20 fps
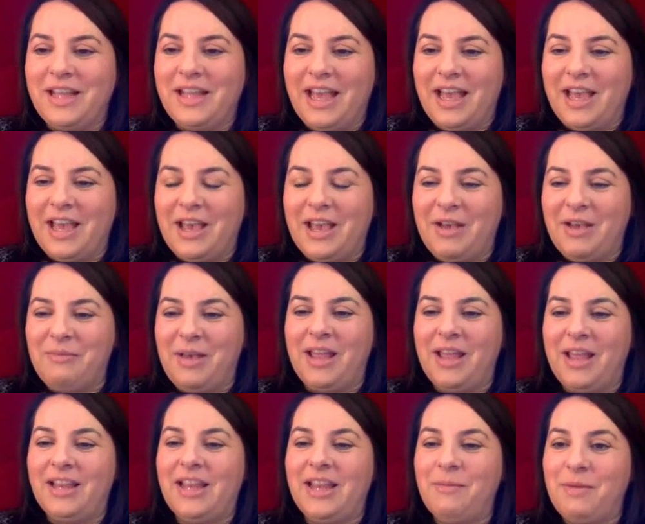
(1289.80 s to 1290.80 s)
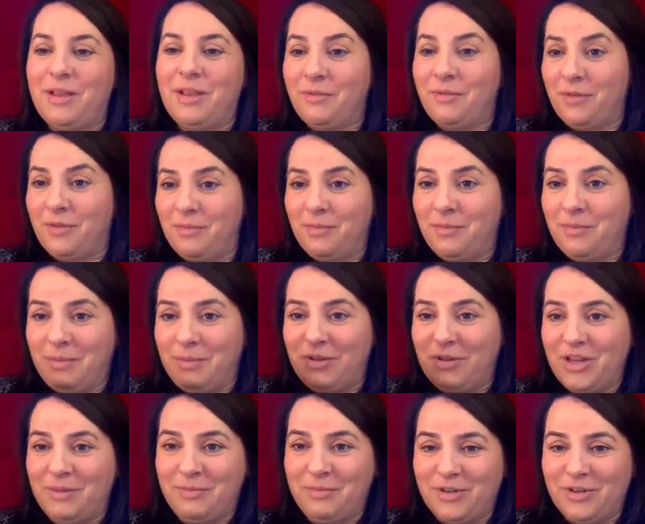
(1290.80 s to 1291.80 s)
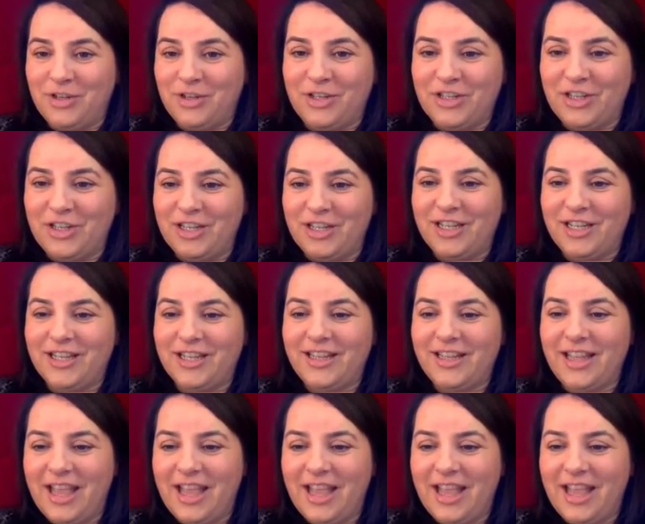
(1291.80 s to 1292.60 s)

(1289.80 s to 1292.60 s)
And Emma is from Babyjane Productions,